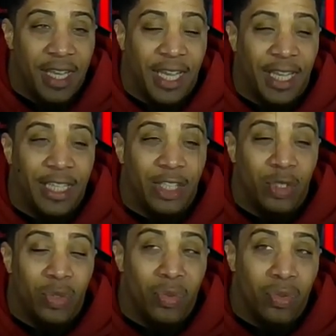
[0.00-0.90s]
And
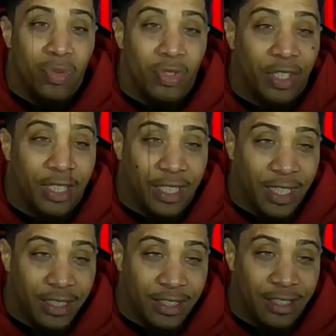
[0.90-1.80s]
you
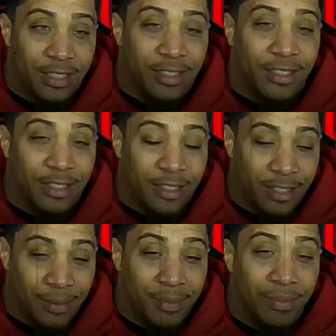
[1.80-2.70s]
get
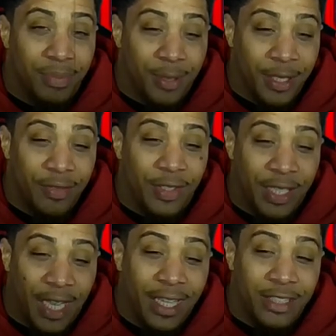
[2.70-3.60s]
some pretty fun
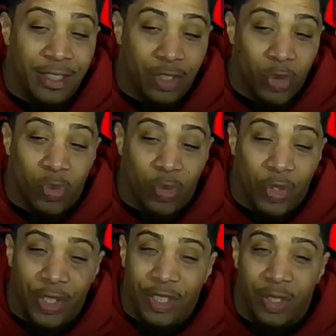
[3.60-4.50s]
action. You
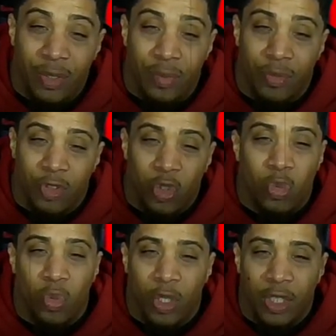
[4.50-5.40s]
really do. You
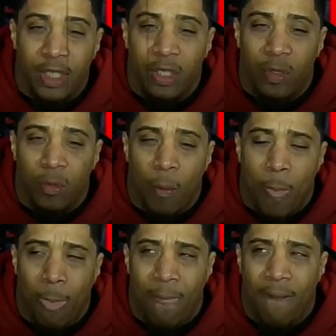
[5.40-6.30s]
really do.
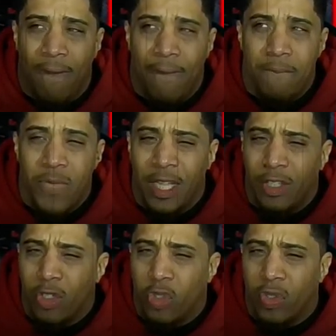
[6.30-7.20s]
Um, not
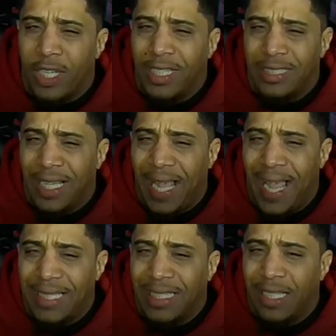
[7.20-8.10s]
the greatest
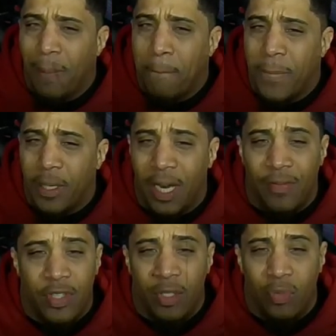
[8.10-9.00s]
acting, but I've
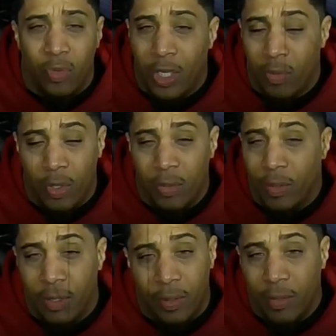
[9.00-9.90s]
seen way, way,
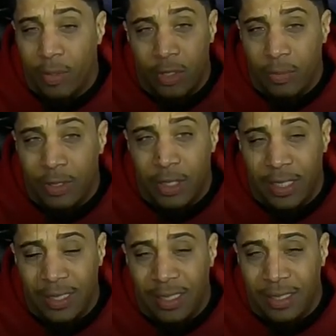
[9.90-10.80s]
way, way worse. It wasn't like
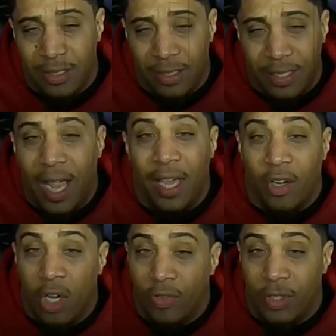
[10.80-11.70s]
god
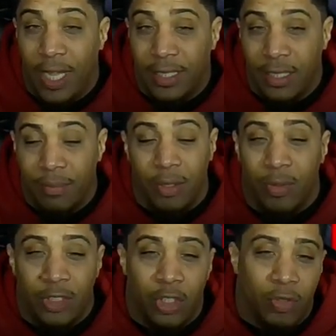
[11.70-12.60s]
awful acting, but it
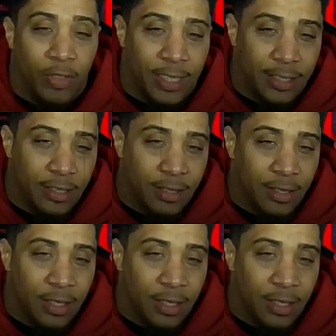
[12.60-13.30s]
wasn't the greatest.